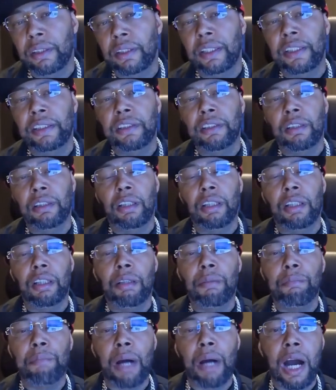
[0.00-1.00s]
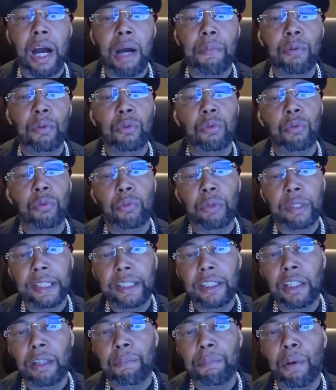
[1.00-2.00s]
get your Bible,
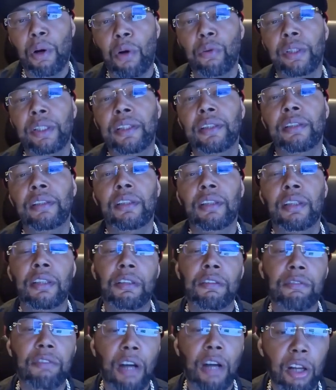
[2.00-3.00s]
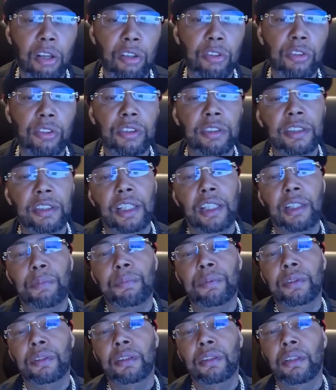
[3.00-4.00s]
read up on it, follow the
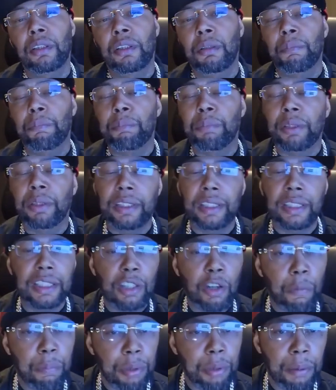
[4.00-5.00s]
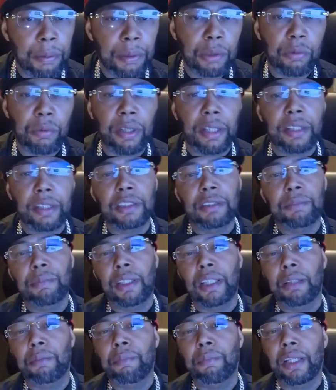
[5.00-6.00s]
steps, put in your public records,
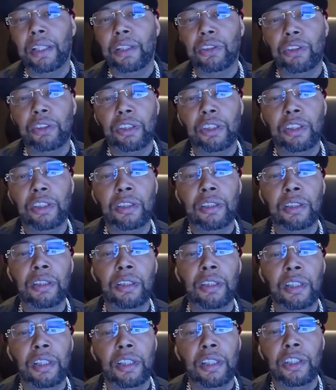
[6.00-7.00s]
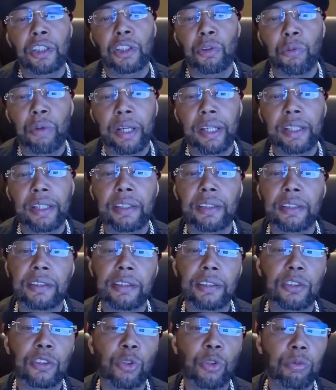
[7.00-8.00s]
man. Make sure you're ready,
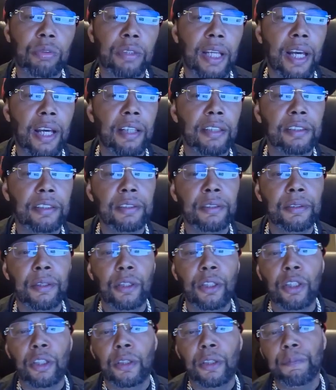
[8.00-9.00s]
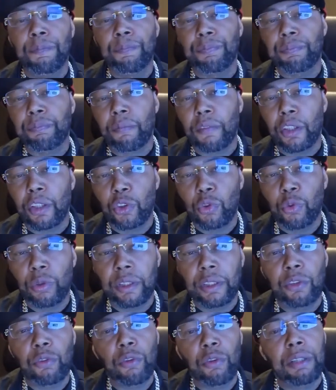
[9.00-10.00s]
because in
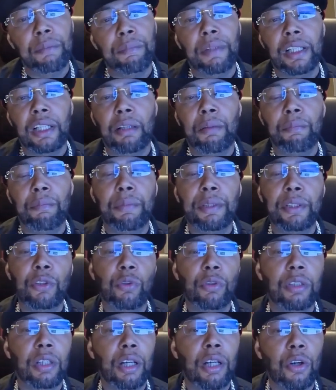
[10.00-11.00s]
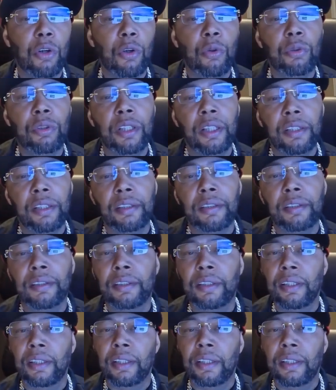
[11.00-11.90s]
2023, man, I'm gonna be doing a whole nother